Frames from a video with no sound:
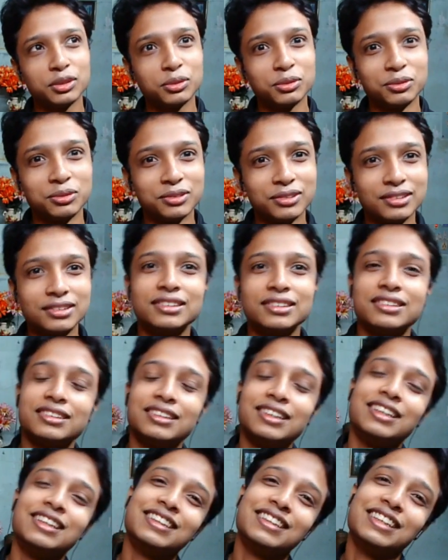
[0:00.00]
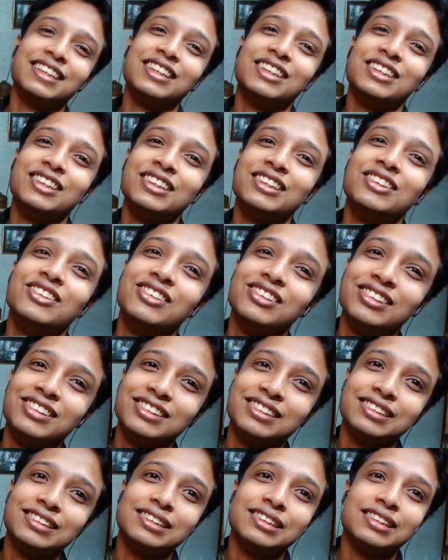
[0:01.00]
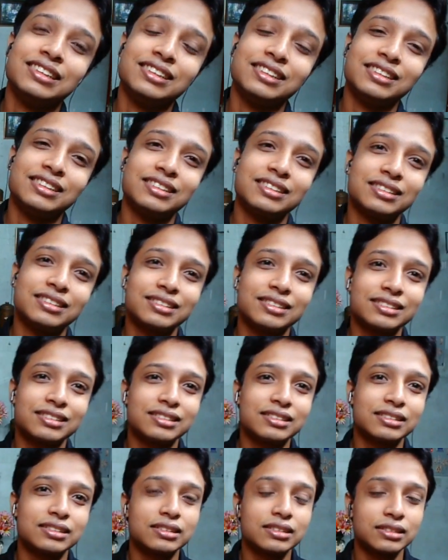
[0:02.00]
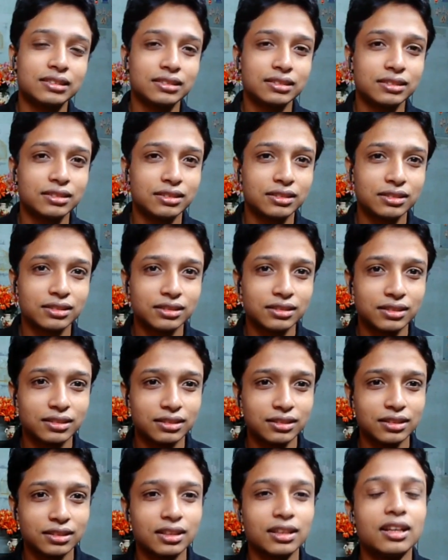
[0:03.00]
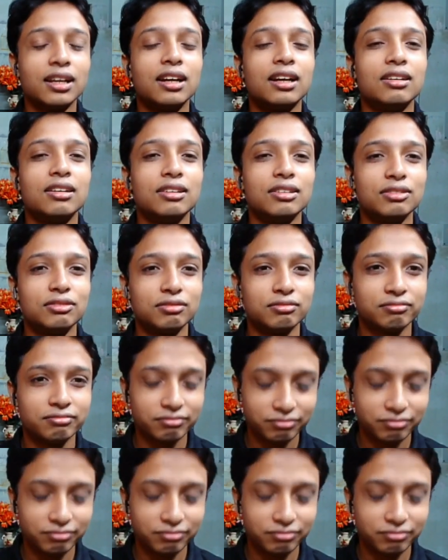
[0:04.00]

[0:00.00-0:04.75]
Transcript: For the summer. They moved with us uh, for the a few years.